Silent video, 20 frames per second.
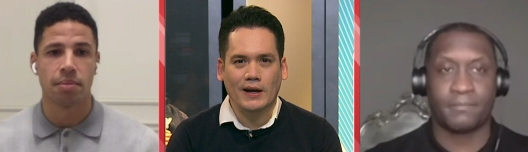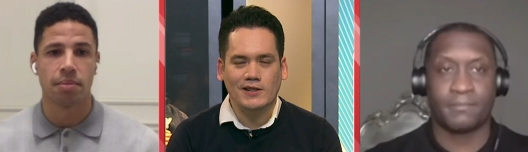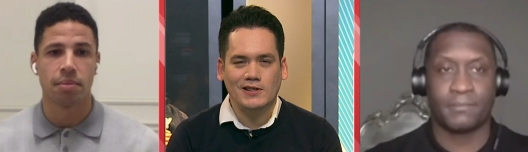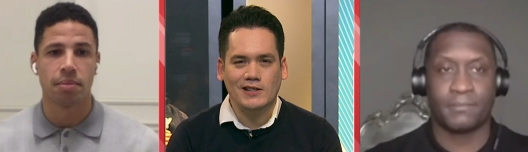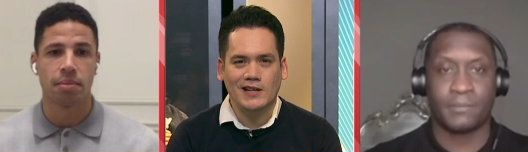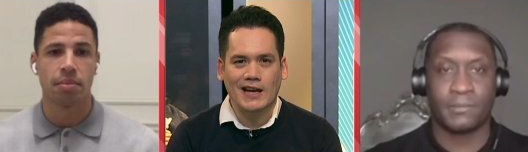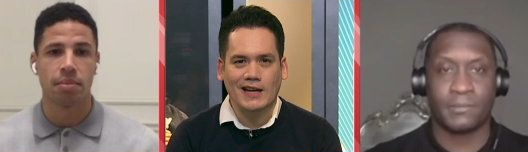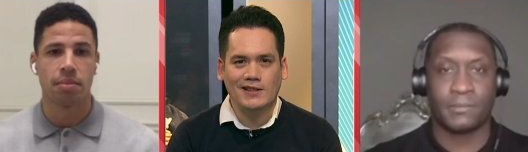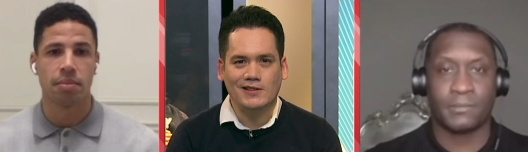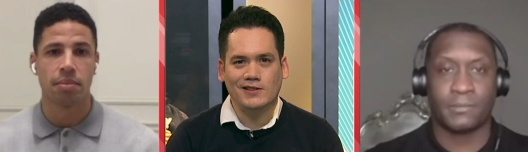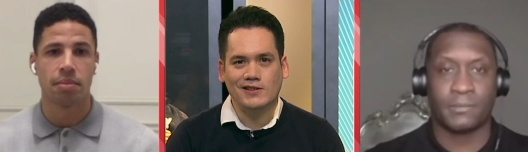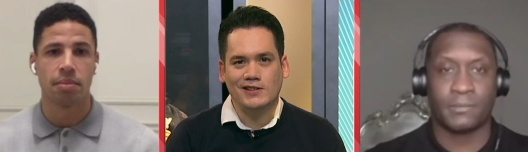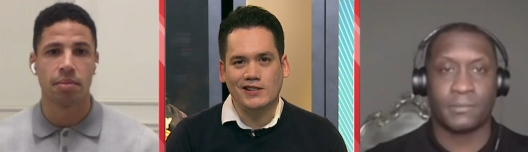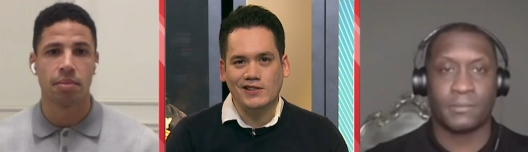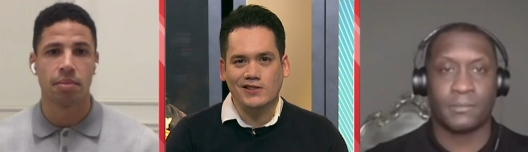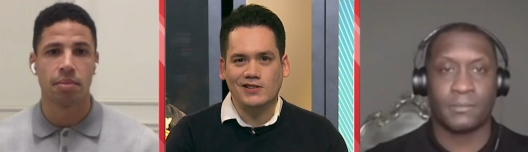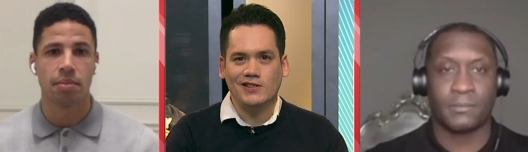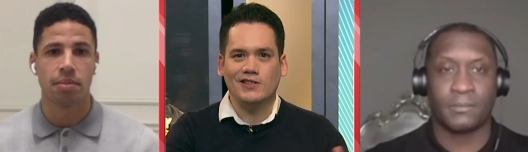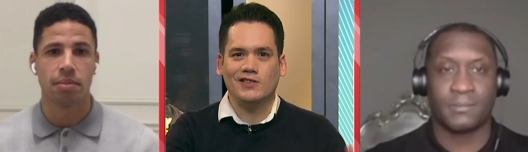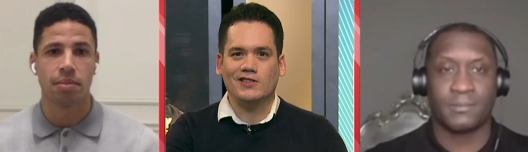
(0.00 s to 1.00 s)
Speaker 1: Has he had to
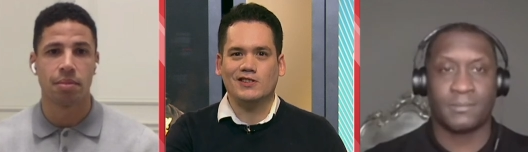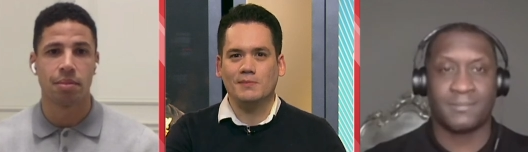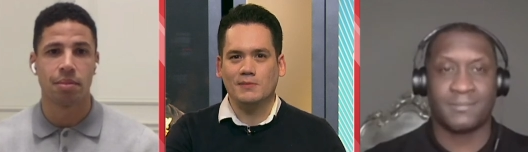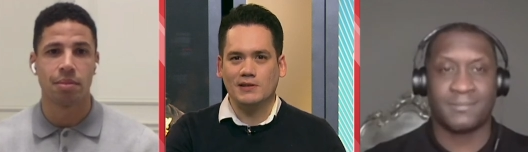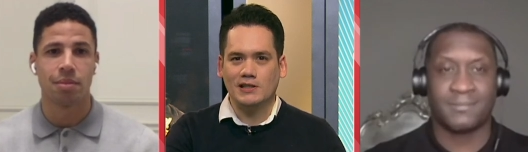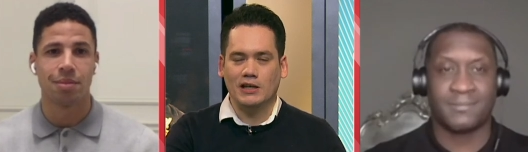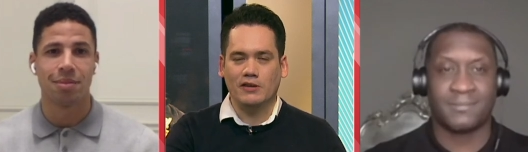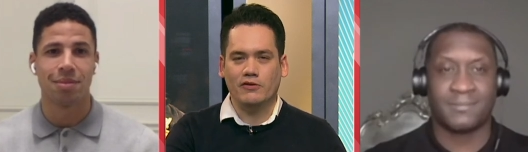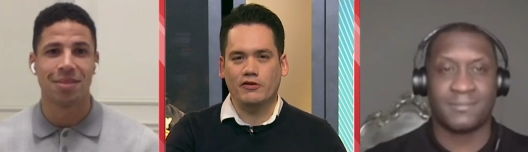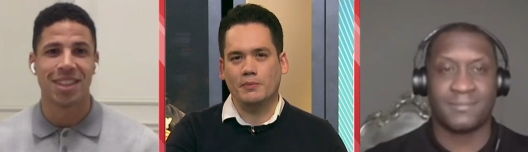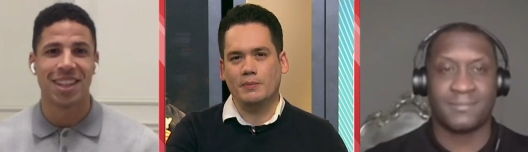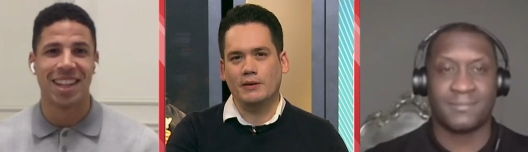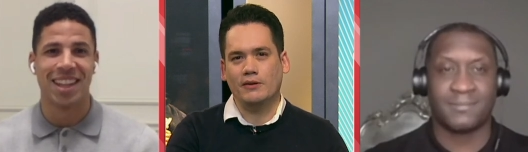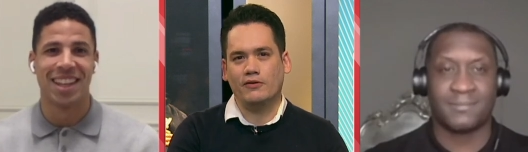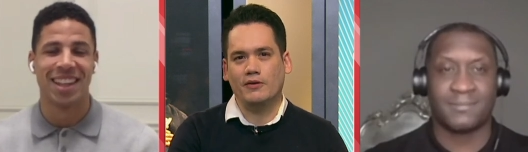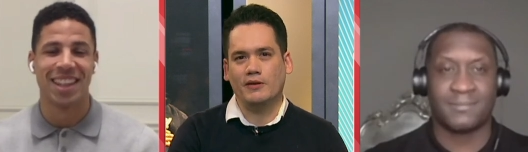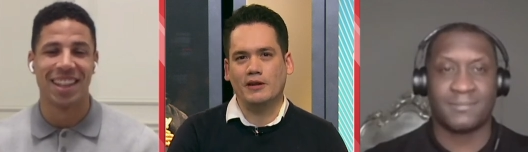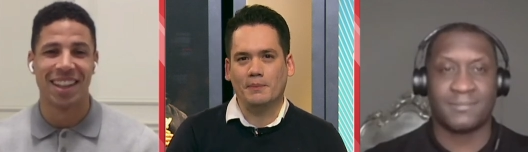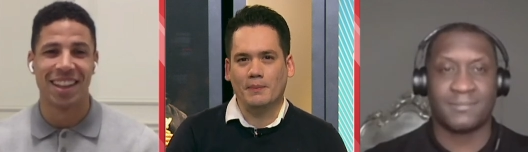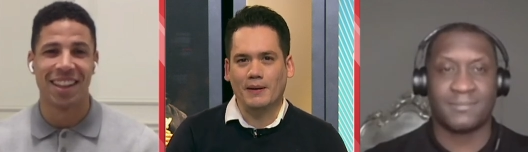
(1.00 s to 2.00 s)
distance himself a bit
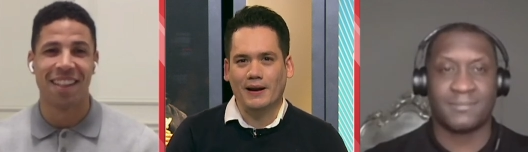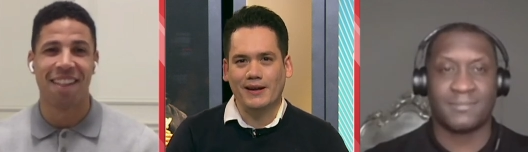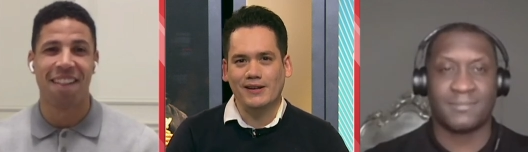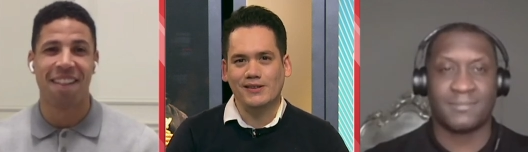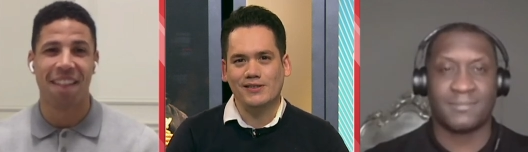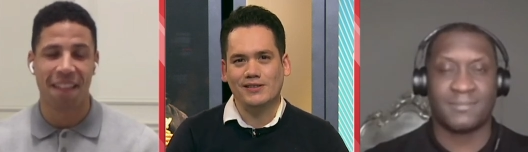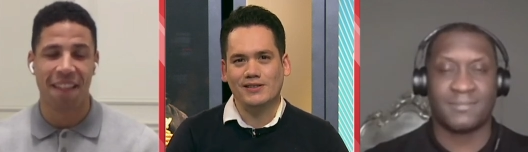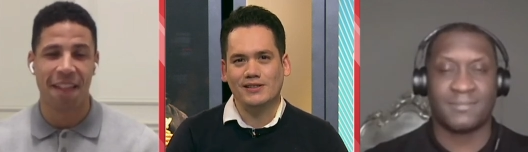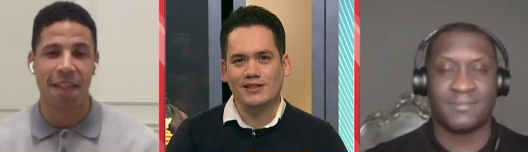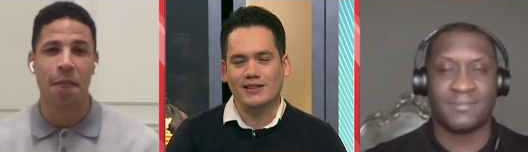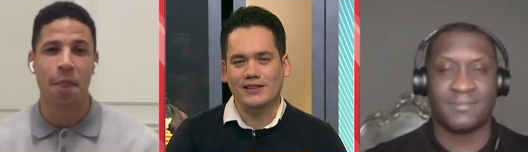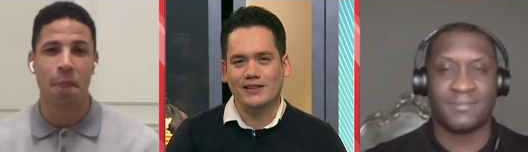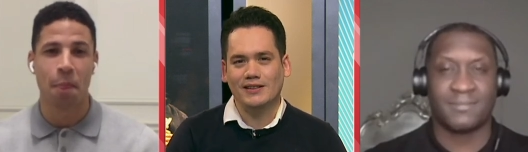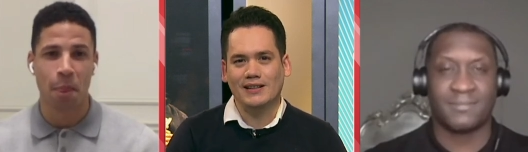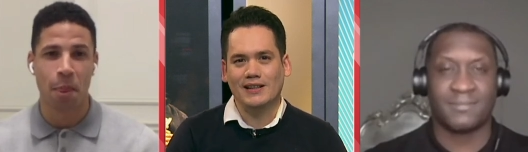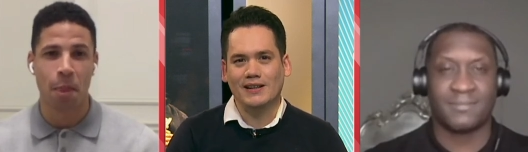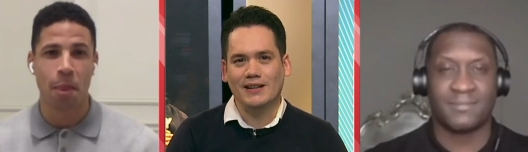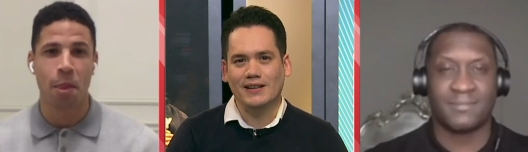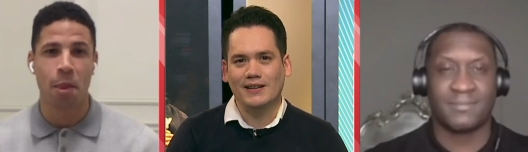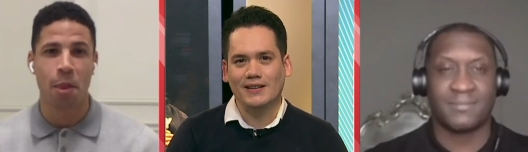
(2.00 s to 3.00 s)
from the players?
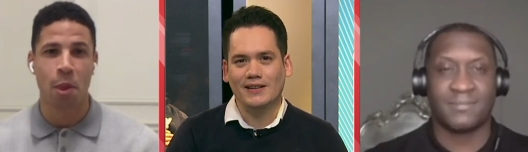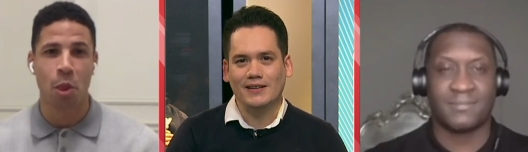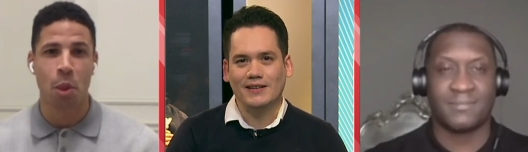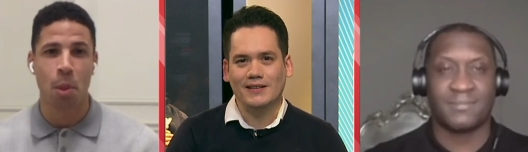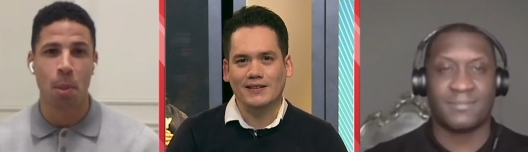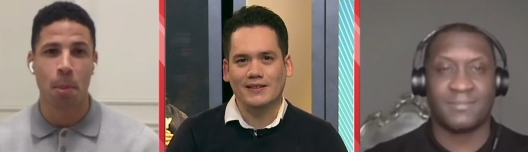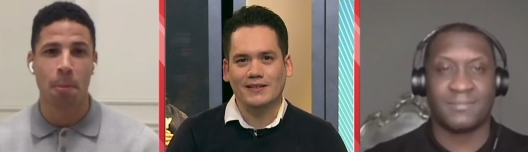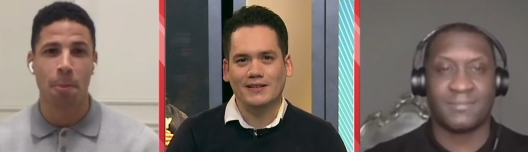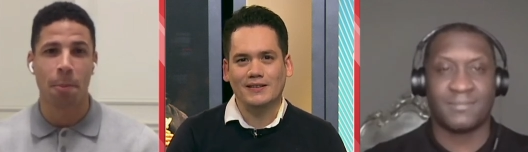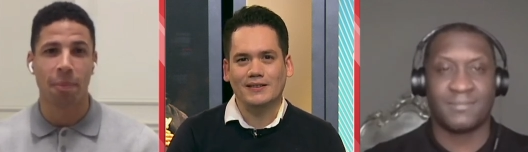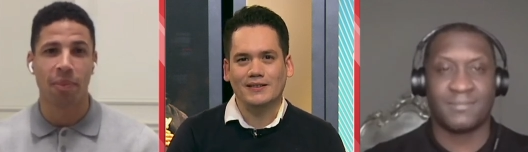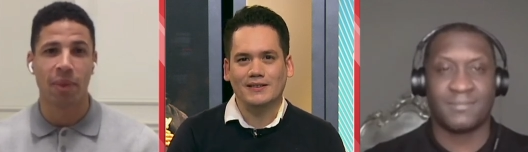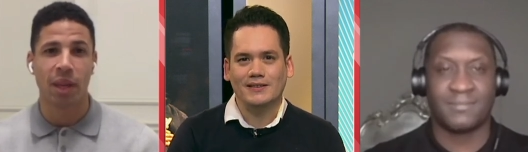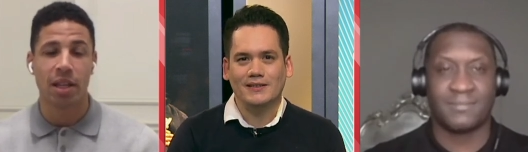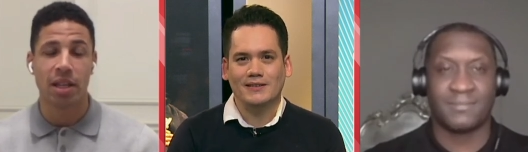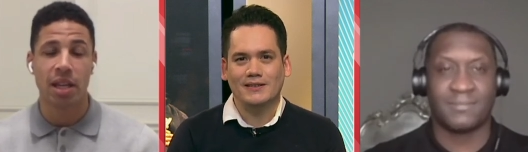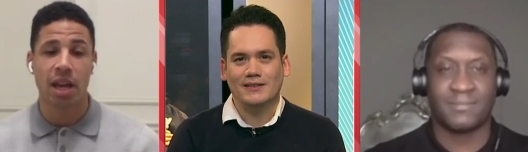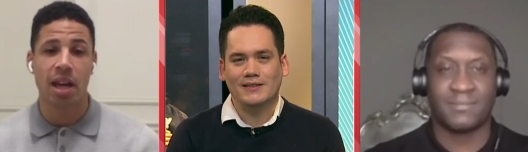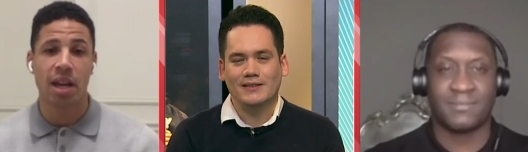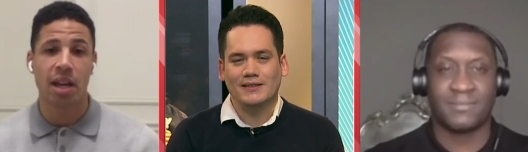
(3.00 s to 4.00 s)

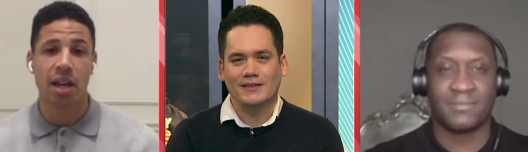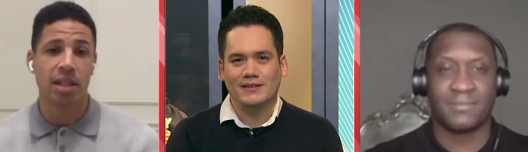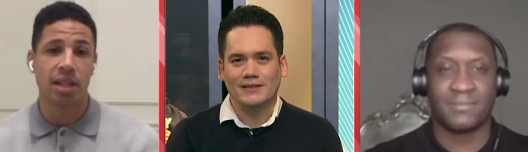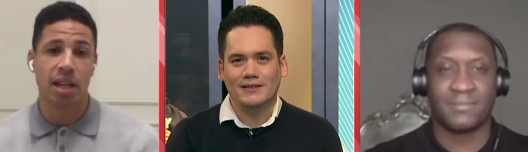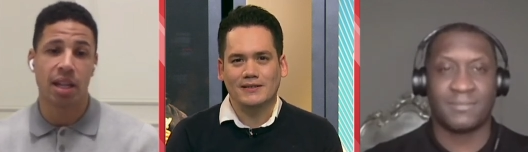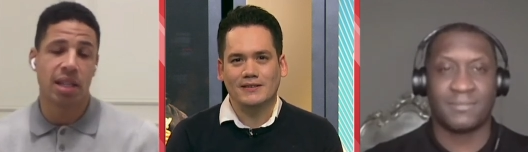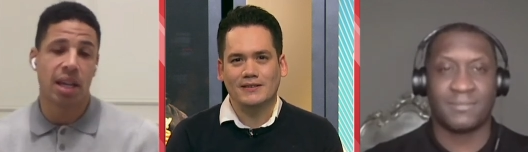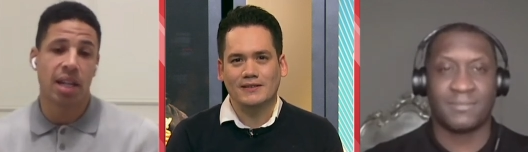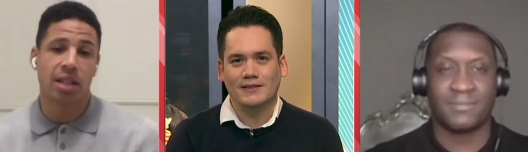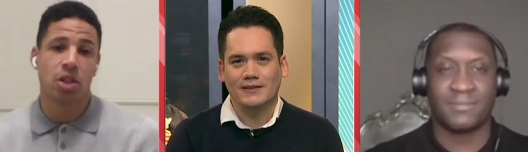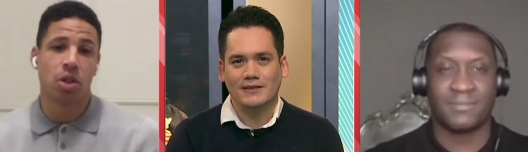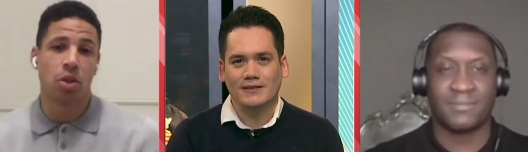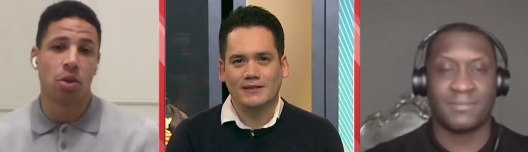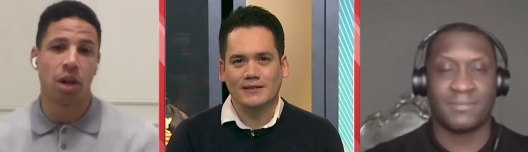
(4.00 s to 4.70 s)
Speaker 2: Yeah, he's had to.